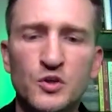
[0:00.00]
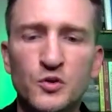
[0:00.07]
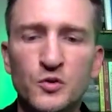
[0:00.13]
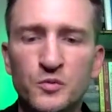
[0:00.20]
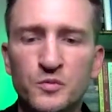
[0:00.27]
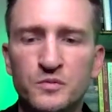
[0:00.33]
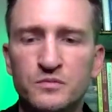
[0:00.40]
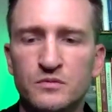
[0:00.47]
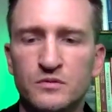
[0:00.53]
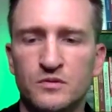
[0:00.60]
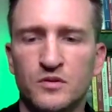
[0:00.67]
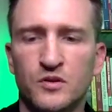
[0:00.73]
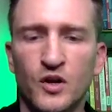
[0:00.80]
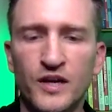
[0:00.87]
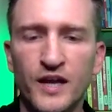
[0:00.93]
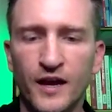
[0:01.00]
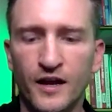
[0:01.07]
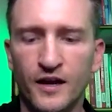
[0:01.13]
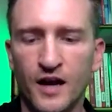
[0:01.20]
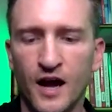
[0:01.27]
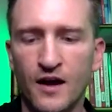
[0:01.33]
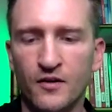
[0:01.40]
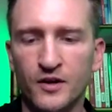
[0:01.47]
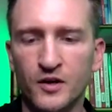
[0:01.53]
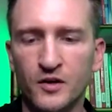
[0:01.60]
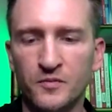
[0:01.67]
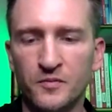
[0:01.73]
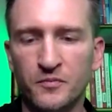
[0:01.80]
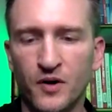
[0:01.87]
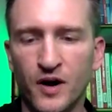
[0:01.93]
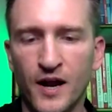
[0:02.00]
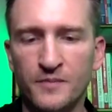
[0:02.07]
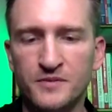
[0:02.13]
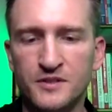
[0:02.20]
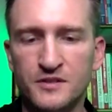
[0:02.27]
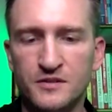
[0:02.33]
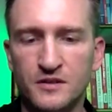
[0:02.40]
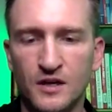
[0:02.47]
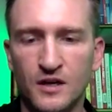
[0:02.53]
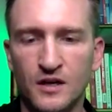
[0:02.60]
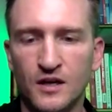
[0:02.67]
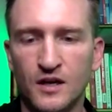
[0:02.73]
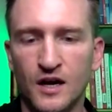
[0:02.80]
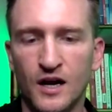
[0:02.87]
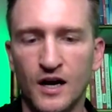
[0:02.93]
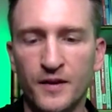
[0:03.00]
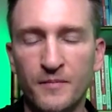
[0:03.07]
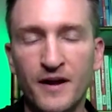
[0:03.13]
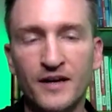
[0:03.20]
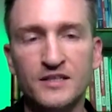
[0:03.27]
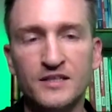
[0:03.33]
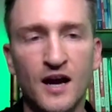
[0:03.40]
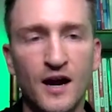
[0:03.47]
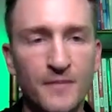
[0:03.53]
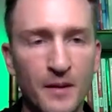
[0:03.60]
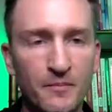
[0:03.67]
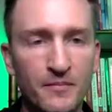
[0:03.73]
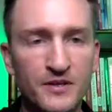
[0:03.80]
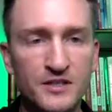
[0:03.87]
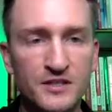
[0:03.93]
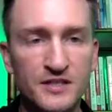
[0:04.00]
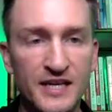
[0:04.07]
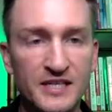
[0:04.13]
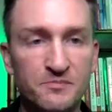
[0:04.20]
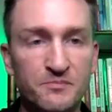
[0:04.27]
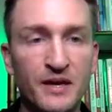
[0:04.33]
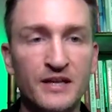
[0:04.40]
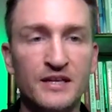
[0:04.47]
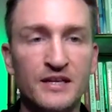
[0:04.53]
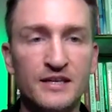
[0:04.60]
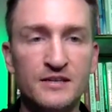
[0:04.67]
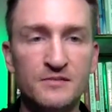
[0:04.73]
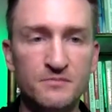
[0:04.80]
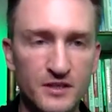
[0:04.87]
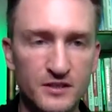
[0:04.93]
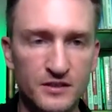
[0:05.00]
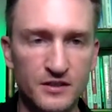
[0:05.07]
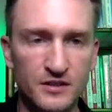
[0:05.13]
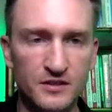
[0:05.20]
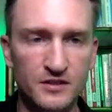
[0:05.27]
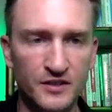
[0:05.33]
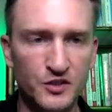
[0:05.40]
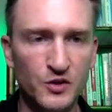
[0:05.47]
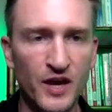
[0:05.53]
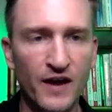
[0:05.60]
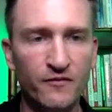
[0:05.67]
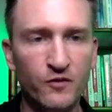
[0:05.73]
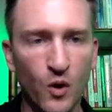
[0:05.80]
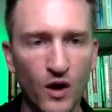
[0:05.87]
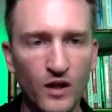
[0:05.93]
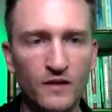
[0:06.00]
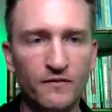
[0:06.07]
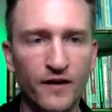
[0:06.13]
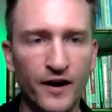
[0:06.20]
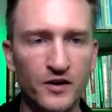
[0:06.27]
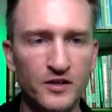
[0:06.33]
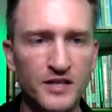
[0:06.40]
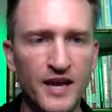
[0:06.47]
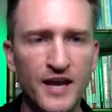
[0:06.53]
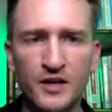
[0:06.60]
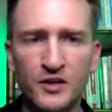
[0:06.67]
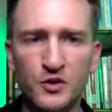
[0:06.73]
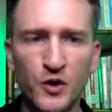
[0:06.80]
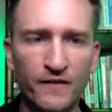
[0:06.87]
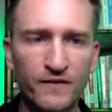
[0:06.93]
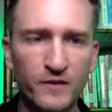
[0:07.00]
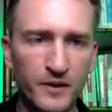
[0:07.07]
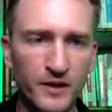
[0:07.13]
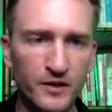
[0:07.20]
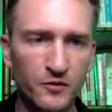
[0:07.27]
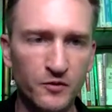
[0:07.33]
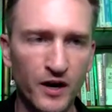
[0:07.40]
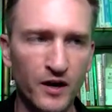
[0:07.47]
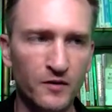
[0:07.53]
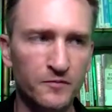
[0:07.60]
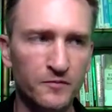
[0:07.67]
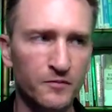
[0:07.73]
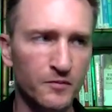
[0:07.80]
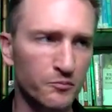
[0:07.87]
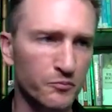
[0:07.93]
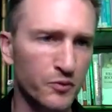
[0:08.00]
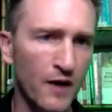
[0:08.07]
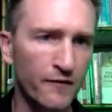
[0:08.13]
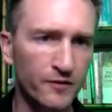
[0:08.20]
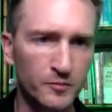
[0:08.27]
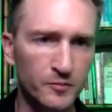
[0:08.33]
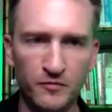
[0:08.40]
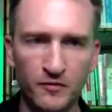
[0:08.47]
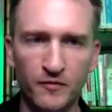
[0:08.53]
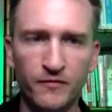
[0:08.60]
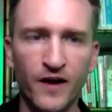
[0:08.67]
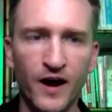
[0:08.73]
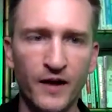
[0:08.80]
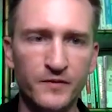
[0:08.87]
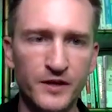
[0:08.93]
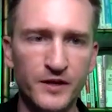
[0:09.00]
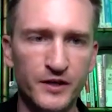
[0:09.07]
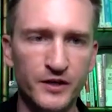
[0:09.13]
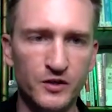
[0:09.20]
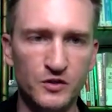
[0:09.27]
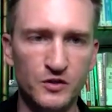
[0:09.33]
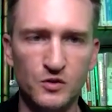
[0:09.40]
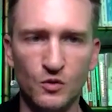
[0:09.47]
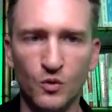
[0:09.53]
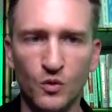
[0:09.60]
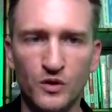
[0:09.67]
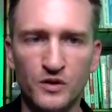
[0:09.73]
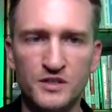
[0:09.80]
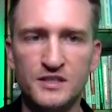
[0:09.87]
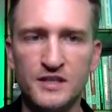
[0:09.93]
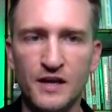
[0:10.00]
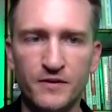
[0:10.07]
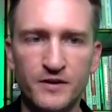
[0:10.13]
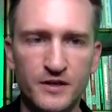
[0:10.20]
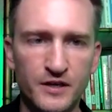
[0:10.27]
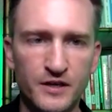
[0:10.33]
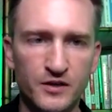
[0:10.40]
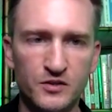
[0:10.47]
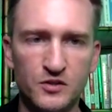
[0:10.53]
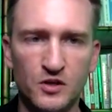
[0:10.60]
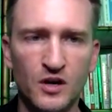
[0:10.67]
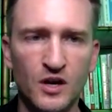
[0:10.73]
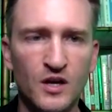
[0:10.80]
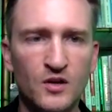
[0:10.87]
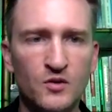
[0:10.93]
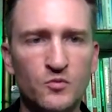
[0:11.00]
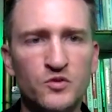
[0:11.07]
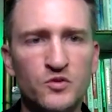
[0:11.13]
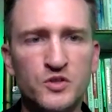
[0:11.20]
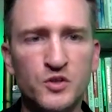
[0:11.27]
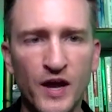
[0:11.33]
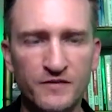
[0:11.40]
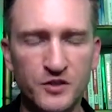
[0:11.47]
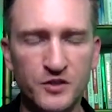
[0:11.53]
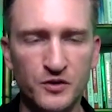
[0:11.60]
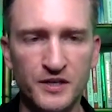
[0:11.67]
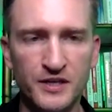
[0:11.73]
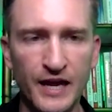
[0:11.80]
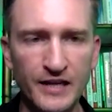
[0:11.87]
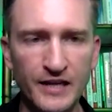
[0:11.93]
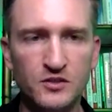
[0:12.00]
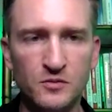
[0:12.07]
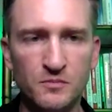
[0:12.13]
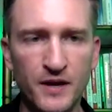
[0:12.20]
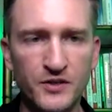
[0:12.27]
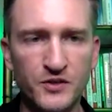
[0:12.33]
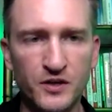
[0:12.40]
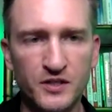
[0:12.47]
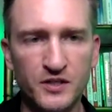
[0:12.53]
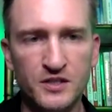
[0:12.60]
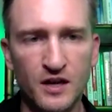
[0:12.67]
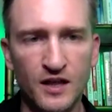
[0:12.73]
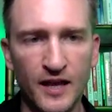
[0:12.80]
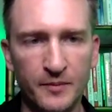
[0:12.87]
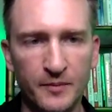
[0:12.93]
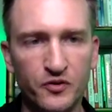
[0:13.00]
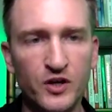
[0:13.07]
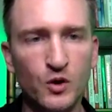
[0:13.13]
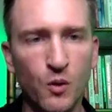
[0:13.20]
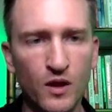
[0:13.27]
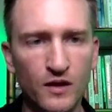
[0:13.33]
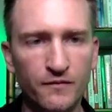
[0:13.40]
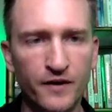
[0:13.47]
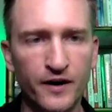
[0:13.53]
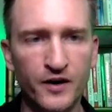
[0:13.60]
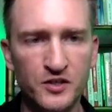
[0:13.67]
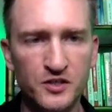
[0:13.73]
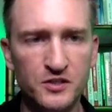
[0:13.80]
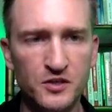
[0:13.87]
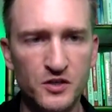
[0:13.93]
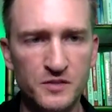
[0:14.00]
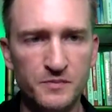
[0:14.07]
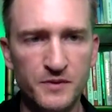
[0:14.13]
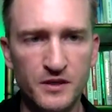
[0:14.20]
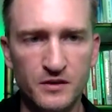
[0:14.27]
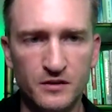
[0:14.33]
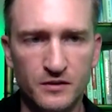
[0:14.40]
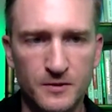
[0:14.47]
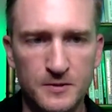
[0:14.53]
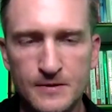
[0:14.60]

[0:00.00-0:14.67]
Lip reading: do you look at, I don't know, perhaps the amount of time that business has been in business? Like, do you have qualifiers? Hey, you have to be around profitable for 5 years or 7 years, or do you have certain gates or metrics, like pre-qualifiers, so to speak?